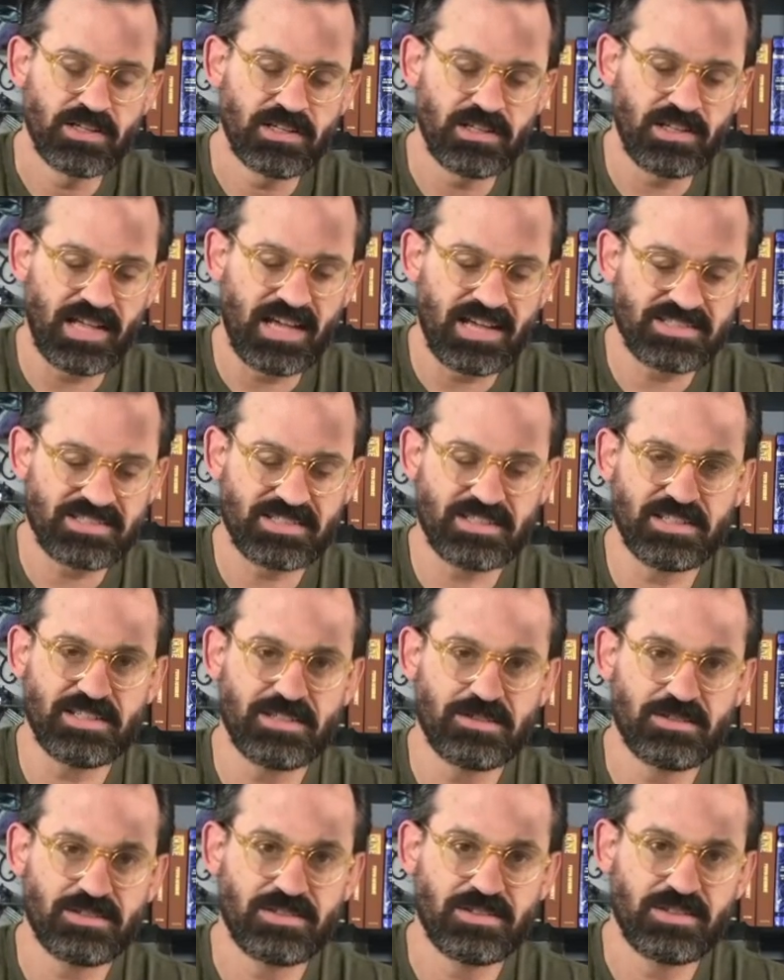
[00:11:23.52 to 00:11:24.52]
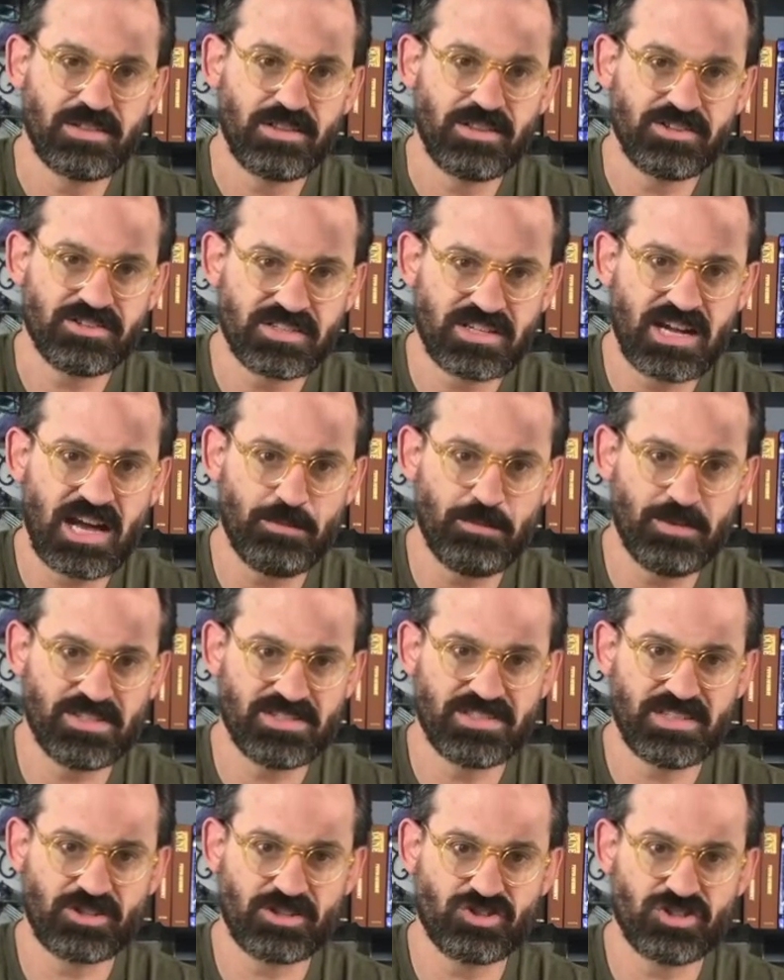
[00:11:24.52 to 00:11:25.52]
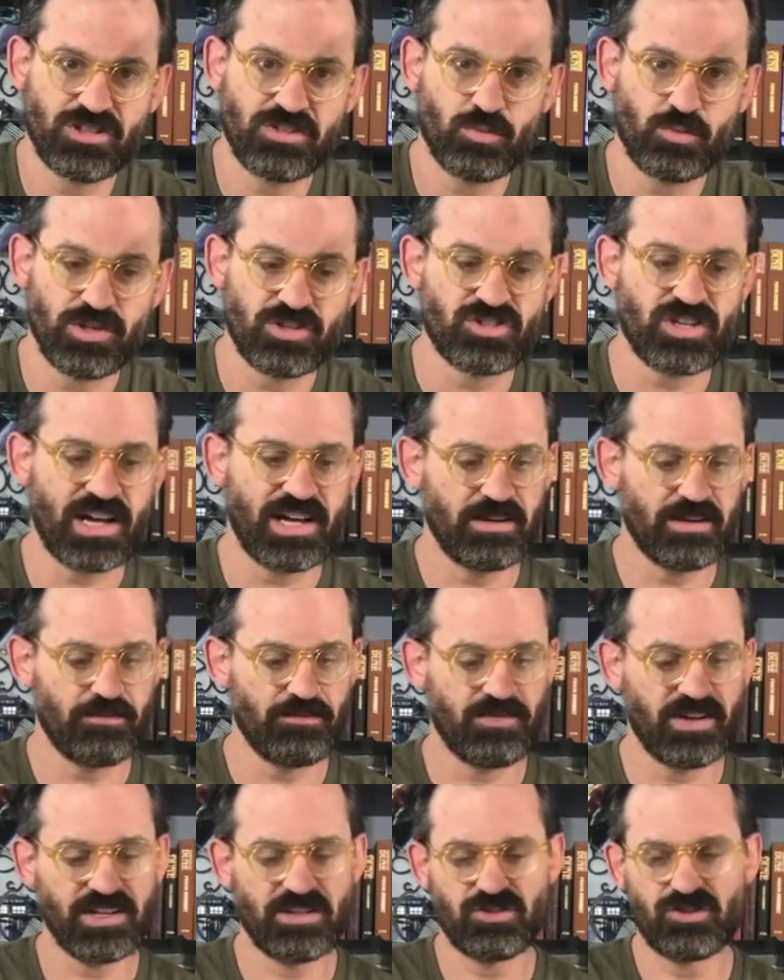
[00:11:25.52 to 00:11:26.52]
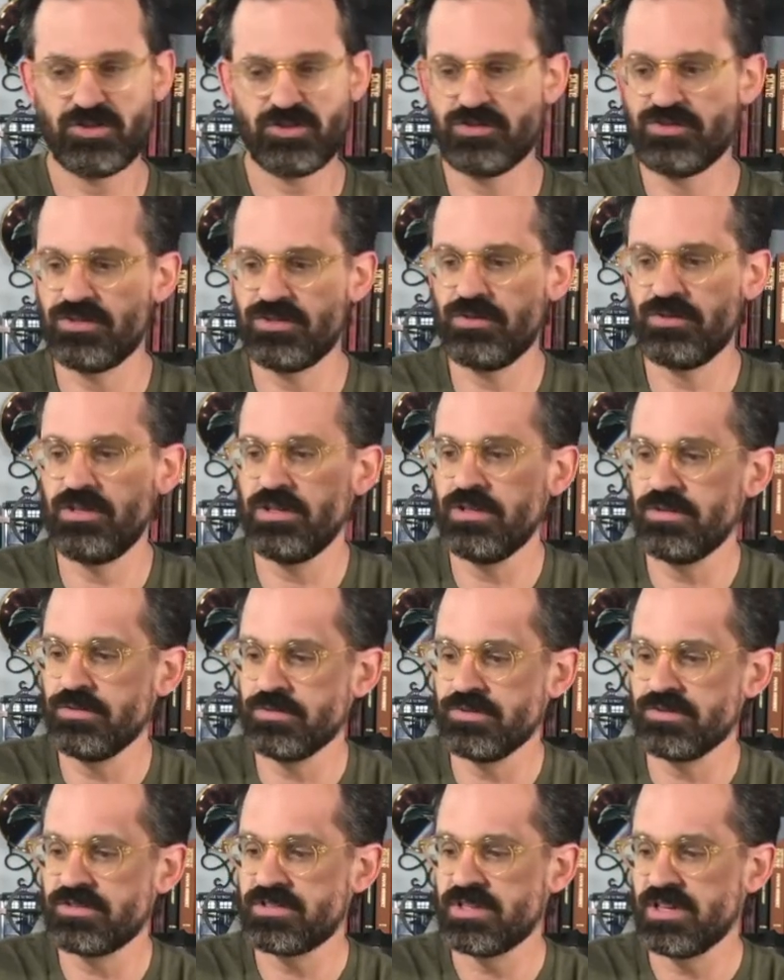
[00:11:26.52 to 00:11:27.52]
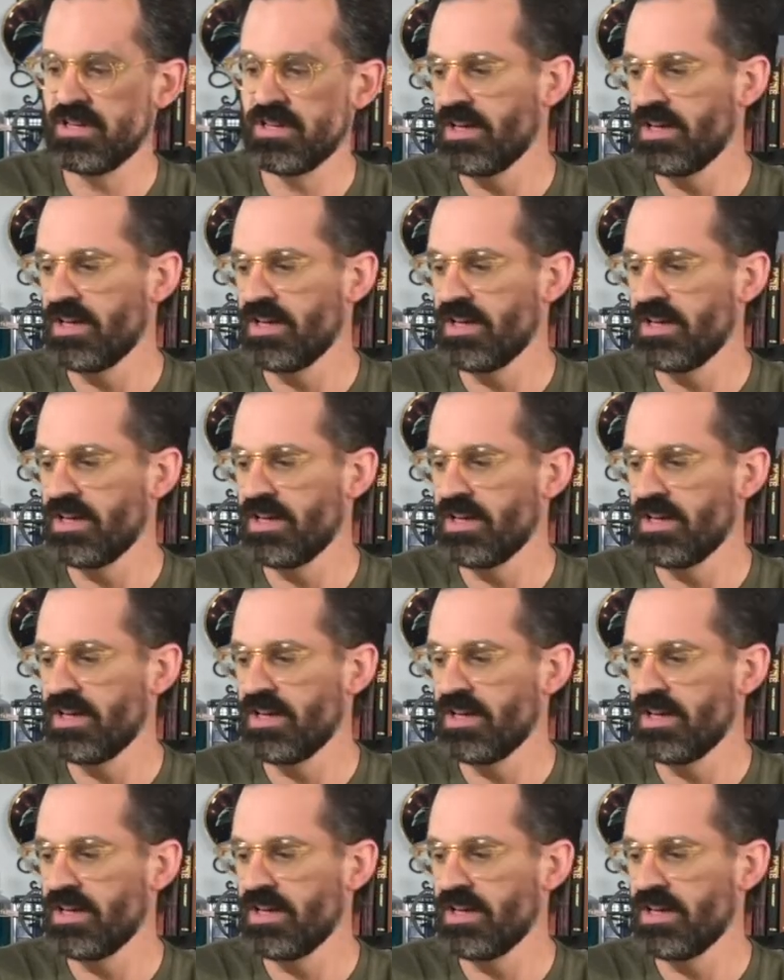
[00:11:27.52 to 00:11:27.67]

Lastly, there's a comment section, which I invite you to use.